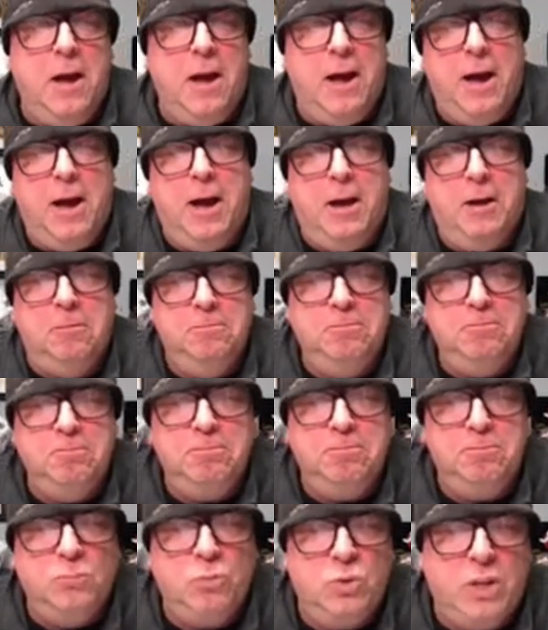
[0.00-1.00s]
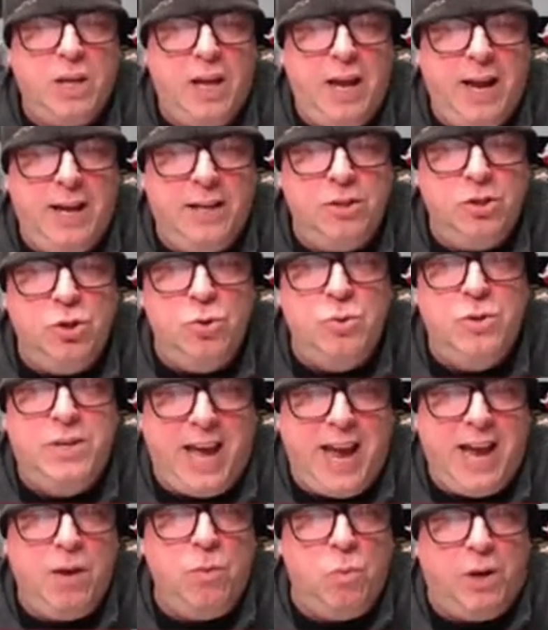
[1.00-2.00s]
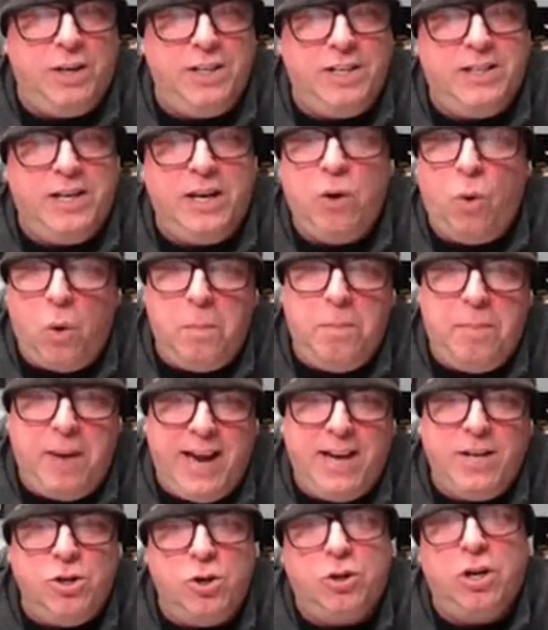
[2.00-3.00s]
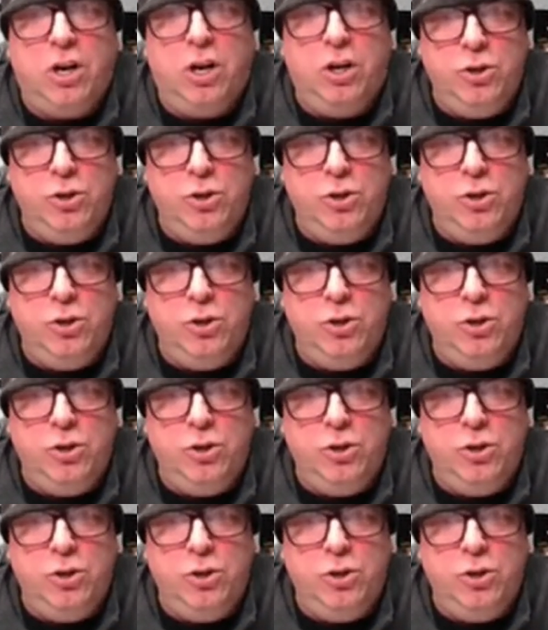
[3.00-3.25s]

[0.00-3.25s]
And you gain 1d10. Or Bane, you're going to